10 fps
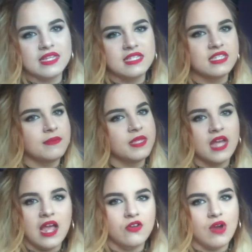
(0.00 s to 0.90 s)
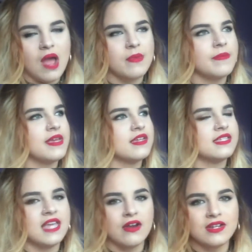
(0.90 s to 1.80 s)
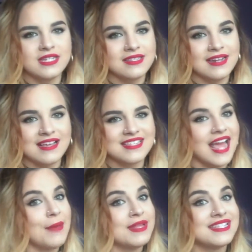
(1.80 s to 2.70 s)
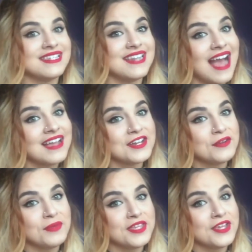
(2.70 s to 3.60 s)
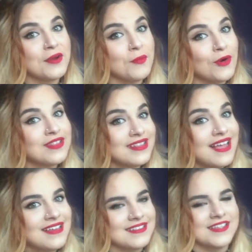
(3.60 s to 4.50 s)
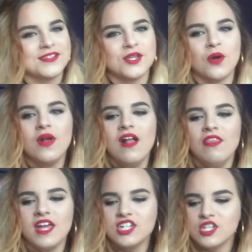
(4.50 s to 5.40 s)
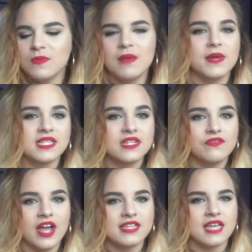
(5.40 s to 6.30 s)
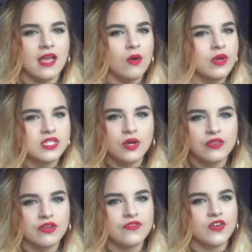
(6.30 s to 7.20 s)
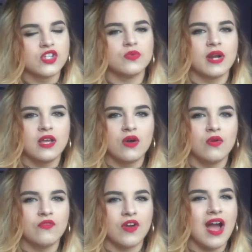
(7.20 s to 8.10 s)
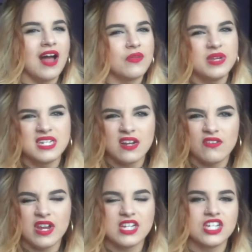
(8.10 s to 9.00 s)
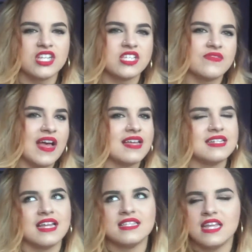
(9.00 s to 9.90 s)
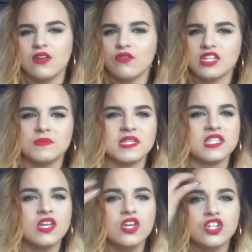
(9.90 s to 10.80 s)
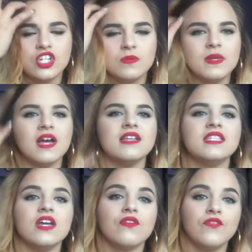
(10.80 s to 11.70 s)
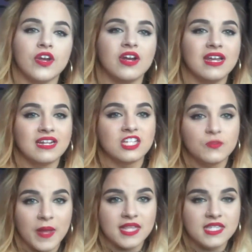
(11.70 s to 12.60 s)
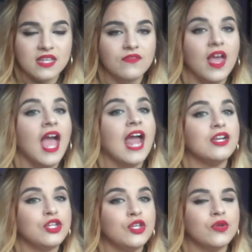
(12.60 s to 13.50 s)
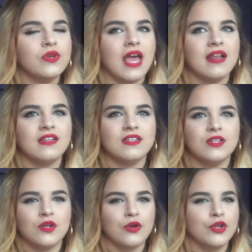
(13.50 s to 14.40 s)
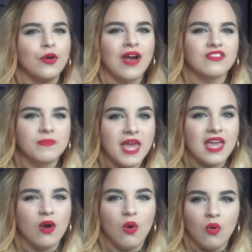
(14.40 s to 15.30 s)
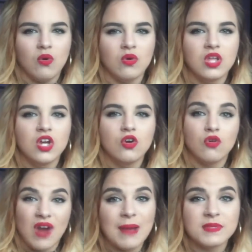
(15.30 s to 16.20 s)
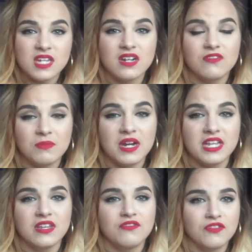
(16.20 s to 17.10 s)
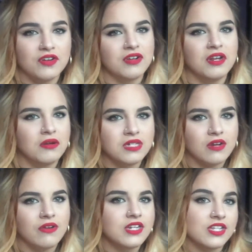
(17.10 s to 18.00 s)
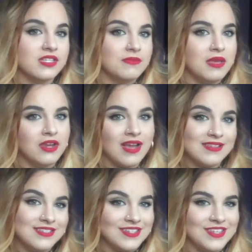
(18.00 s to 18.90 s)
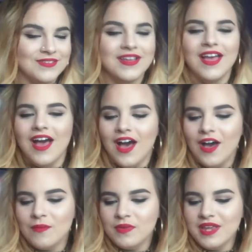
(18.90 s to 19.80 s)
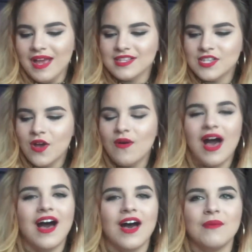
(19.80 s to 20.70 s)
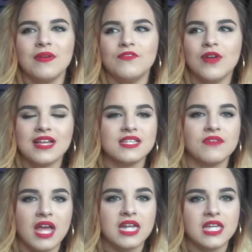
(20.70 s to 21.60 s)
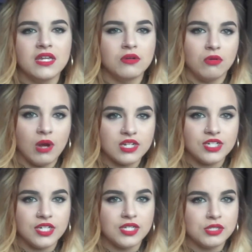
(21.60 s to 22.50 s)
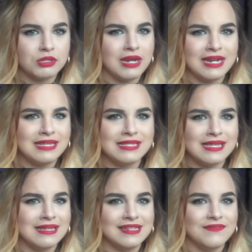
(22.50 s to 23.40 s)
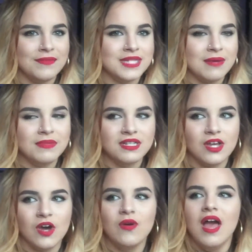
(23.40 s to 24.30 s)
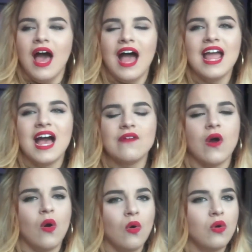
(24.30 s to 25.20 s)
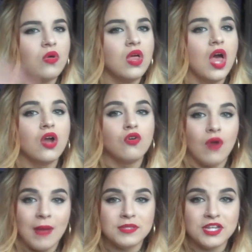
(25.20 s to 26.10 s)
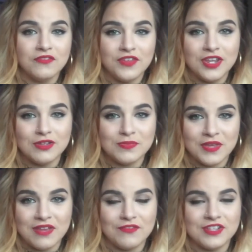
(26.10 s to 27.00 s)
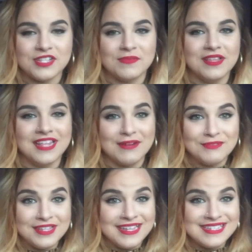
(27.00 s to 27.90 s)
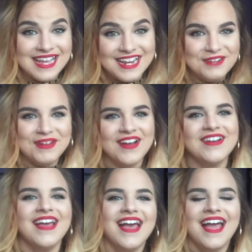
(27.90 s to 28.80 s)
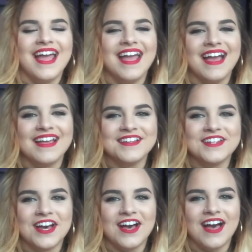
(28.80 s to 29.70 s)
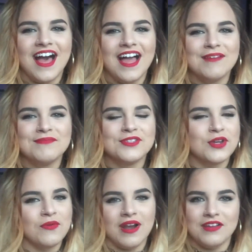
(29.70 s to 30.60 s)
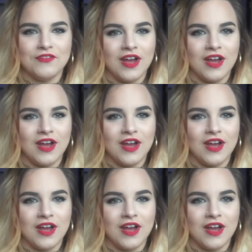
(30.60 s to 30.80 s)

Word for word: I see something, I grab it, because guarantee the next time it's not going to be there more than likely. So that's just my best advice. I always go there first when I go for Halloween decorations, Valentine's Day, Christmas, just because they are very inexpensive and cute, and you know, you don't have to pay a whole crap ton of money for, you know, decorations and make your house look cute. But yeah, so if you guys have any questions or anything, leave them down below. I have a whole crap ton of videos planned for this month that I'm really excited about, and I am so ready for